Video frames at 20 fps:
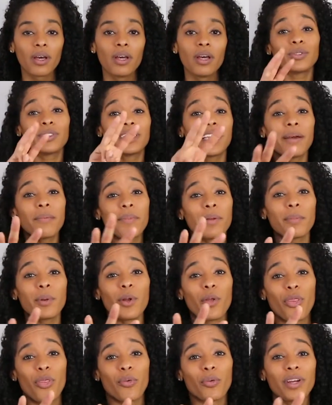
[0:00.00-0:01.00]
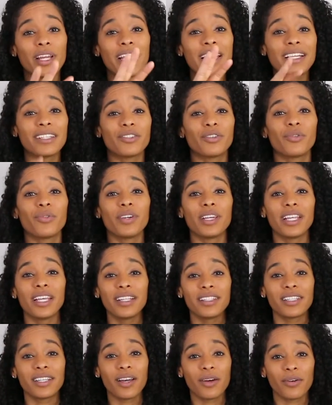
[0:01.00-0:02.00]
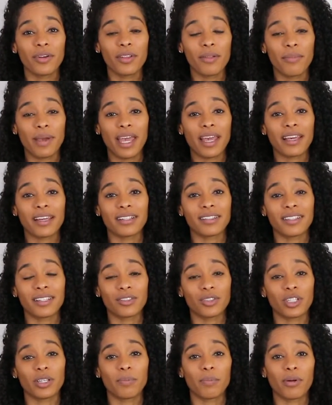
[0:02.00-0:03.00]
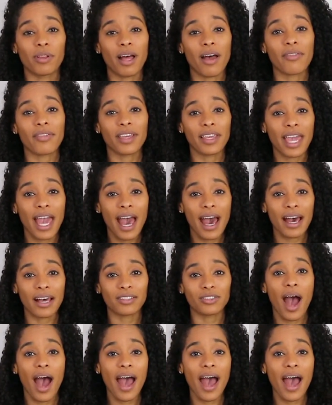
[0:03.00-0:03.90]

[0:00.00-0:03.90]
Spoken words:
So step number 3 is you need to go to the bank and essentially pull out the cash.